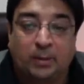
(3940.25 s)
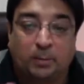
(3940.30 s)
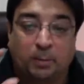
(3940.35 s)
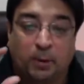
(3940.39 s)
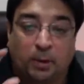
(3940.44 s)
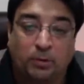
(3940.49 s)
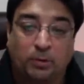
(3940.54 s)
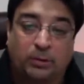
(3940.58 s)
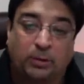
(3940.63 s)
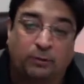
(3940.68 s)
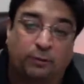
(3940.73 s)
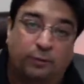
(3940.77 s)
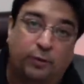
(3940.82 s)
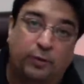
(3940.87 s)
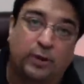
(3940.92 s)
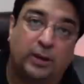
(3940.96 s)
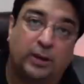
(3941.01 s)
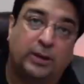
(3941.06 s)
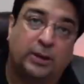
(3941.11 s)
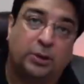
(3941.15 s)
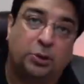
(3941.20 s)
about the
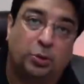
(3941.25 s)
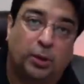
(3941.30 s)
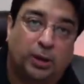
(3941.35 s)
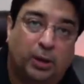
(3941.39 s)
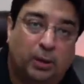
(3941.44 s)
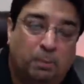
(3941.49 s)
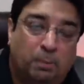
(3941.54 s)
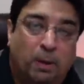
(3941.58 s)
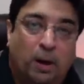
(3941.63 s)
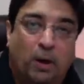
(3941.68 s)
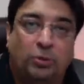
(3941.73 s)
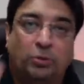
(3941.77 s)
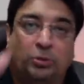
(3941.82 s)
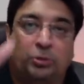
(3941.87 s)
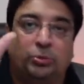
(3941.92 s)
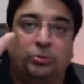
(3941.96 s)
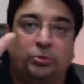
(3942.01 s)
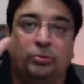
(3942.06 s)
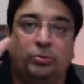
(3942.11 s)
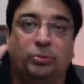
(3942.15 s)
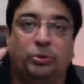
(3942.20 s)
work you are about
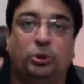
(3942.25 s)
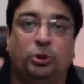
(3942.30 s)
to